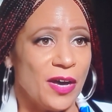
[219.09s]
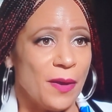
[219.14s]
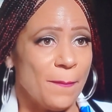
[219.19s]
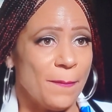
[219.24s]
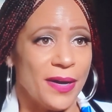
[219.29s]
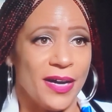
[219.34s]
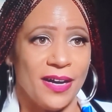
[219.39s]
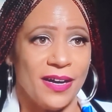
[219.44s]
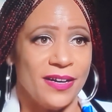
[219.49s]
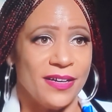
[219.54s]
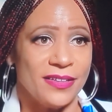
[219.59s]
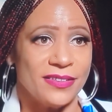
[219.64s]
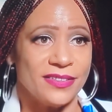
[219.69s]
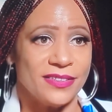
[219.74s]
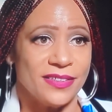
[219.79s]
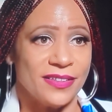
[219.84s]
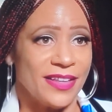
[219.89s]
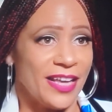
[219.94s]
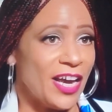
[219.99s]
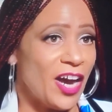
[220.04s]
but
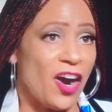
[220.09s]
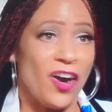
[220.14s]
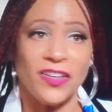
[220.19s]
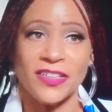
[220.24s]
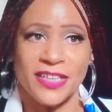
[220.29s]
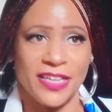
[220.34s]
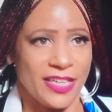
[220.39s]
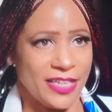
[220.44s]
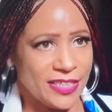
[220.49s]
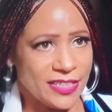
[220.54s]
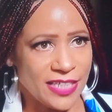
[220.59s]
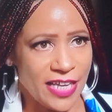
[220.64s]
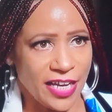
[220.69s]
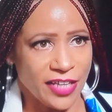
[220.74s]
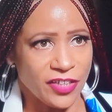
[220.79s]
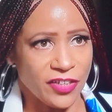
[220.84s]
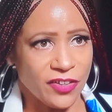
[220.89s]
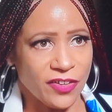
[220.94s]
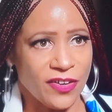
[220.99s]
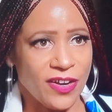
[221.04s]
they aren't getting
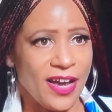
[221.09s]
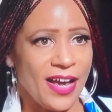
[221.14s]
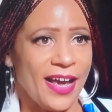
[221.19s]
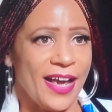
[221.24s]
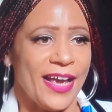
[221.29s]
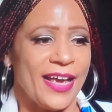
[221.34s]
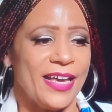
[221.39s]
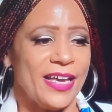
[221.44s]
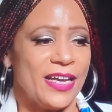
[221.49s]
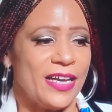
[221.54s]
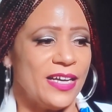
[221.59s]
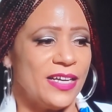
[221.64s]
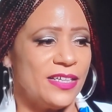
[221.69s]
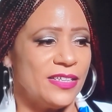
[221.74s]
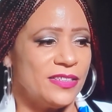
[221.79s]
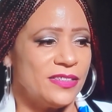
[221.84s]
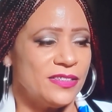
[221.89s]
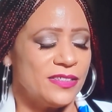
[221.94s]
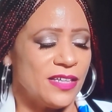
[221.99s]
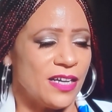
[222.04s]
tenure
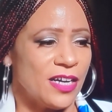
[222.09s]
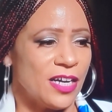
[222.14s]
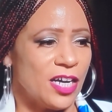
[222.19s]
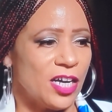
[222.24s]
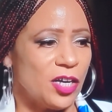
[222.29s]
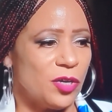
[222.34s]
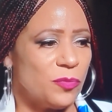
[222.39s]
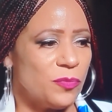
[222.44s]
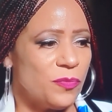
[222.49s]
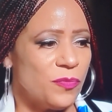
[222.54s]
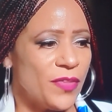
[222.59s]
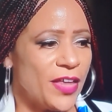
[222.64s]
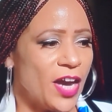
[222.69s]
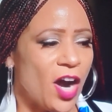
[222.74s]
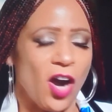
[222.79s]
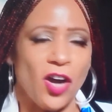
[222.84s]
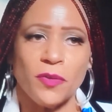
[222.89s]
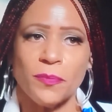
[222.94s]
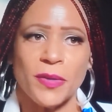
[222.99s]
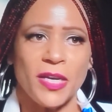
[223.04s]
and um, they
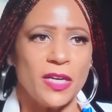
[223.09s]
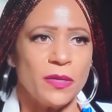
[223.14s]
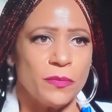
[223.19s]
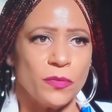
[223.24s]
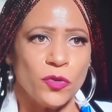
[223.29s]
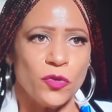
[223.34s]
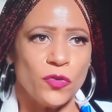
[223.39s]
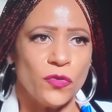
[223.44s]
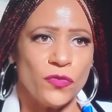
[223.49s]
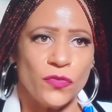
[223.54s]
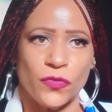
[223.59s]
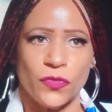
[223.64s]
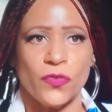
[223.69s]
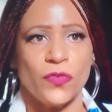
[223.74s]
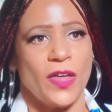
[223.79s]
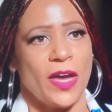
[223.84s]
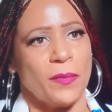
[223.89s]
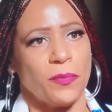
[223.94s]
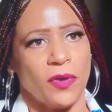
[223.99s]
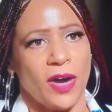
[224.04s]
aren't being moved through
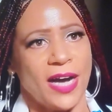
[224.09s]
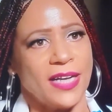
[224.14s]
that